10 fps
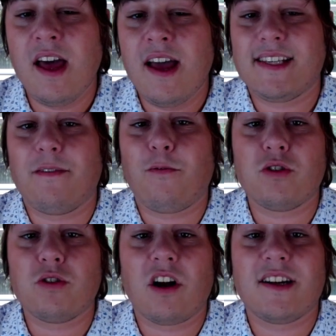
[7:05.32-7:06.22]
he's had four
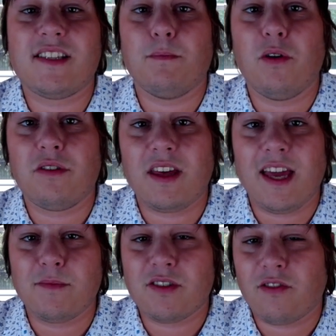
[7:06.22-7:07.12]
targets in both
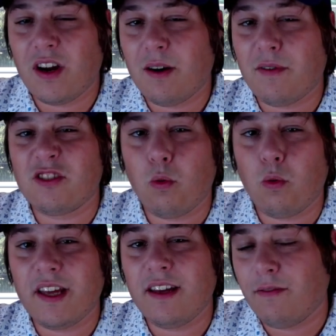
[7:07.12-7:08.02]
games for right around
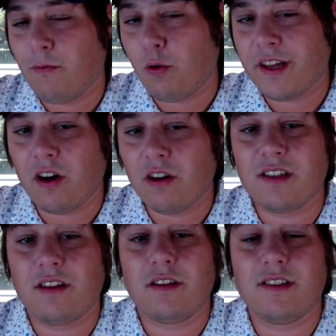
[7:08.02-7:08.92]
20, 40 yards in
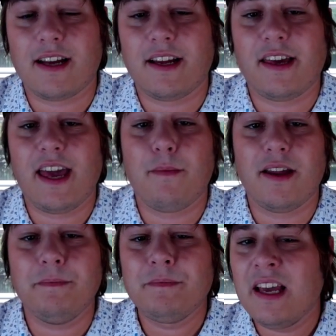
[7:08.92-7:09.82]
the second game,
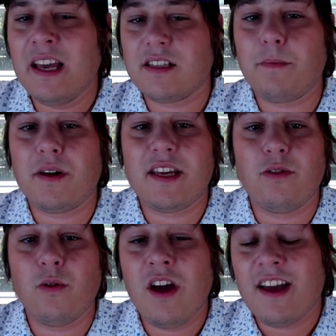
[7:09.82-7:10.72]
and somebody
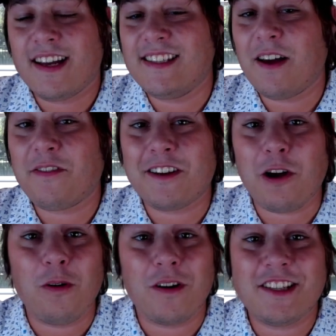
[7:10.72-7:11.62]
who could definitely go
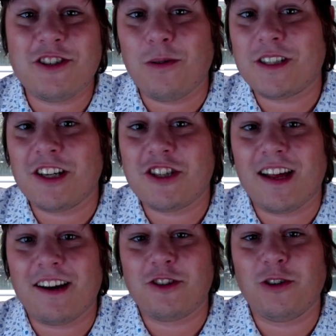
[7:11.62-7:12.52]
and get you a touchdown
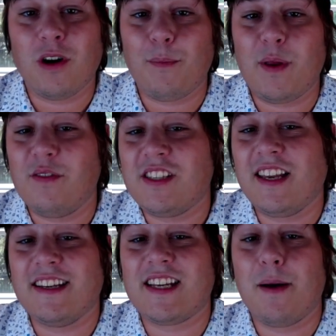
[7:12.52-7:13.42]
or two. I mean, we've seen
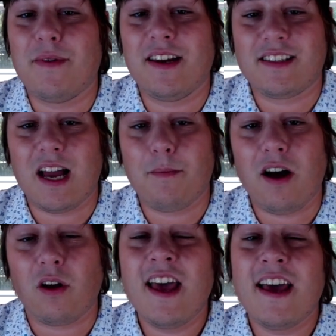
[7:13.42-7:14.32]
it time in and time
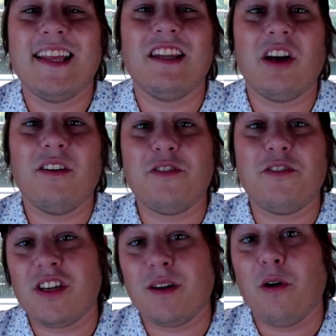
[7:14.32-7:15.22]
out. They love
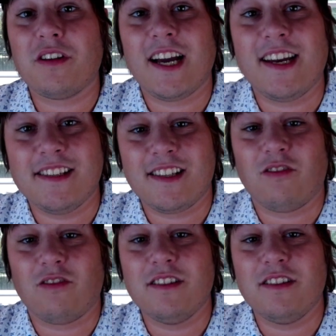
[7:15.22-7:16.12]
using both tight ends in the
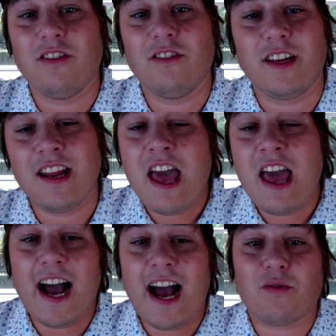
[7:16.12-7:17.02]
red zone. And
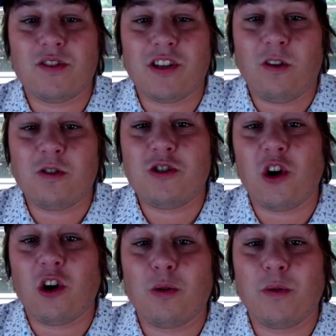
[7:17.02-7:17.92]
as a result,
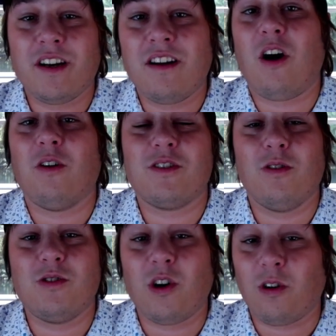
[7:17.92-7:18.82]
Jarwin, also
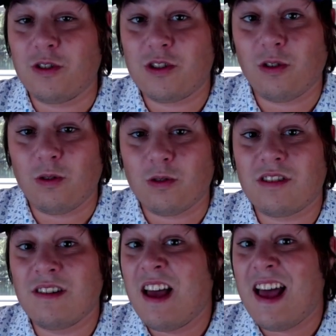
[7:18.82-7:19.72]
Dalton Schultz,
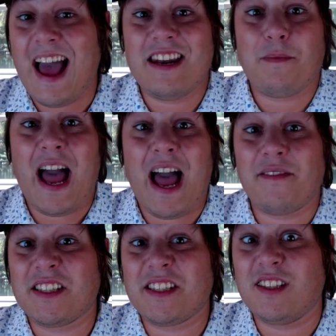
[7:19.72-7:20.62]
end up having
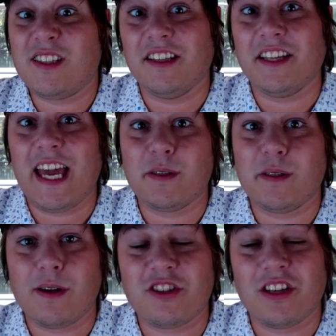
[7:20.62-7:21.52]
some ceiling games,
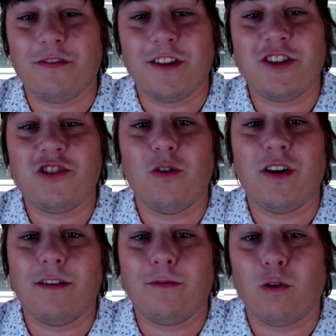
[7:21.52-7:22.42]
especially for these
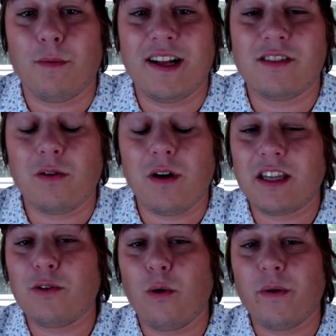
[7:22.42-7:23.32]
showdown formats. So I love
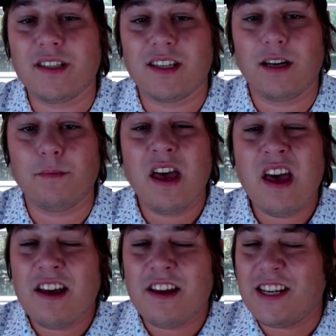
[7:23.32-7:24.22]
going to them.
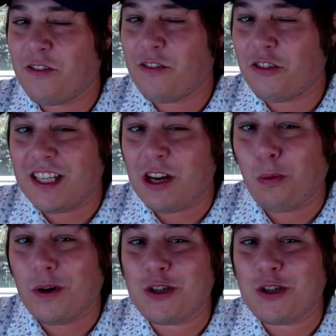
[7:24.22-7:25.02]
You never really know which